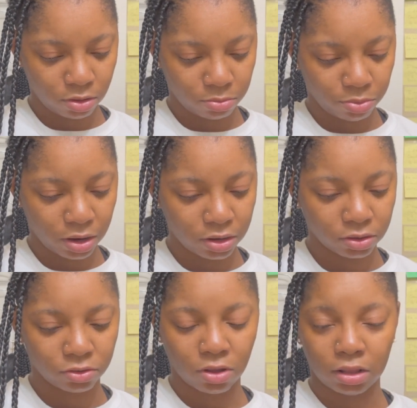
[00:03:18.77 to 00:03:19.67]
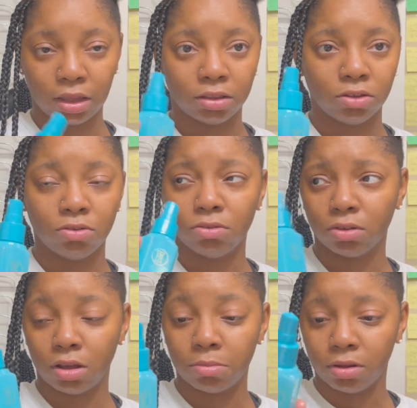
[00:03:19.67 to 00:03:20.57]
products, so I like to use,
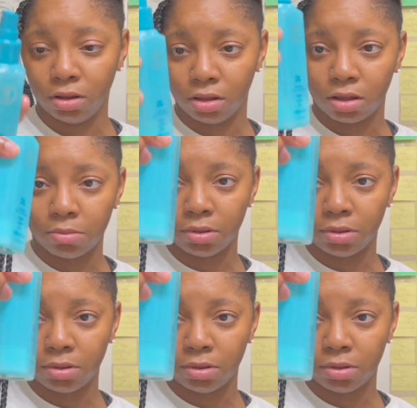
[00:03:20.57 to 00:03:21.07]
look, I'm